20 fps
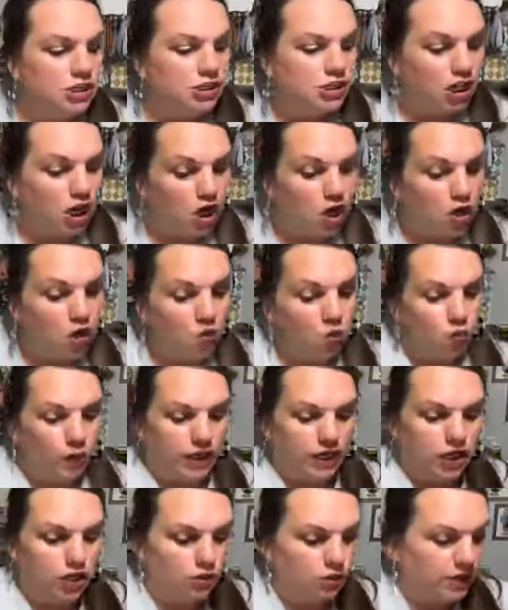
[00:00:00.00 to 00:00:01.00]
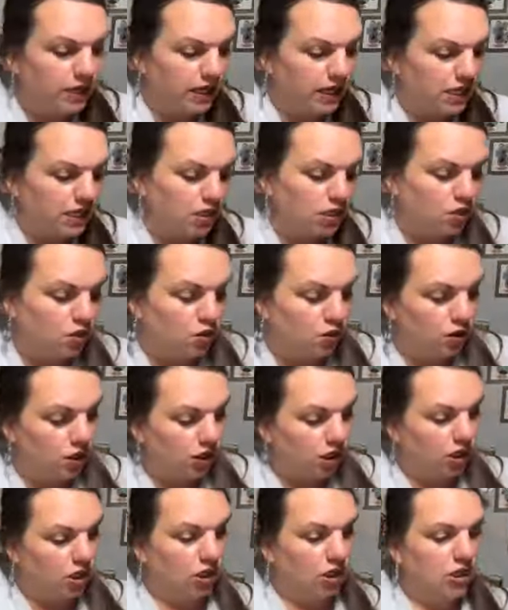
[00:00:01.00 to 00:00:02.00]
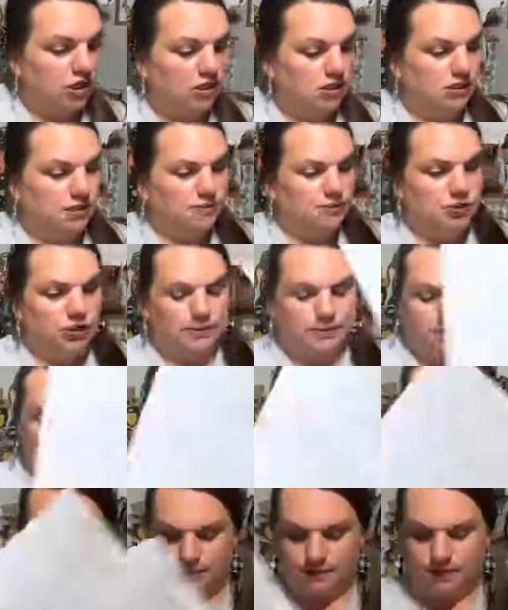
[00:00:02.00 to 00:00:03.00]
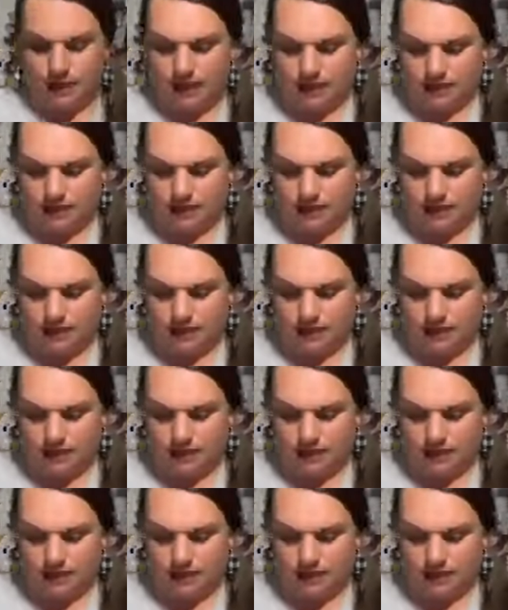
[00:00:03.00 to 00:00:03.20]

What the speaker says: So when you get your subscription this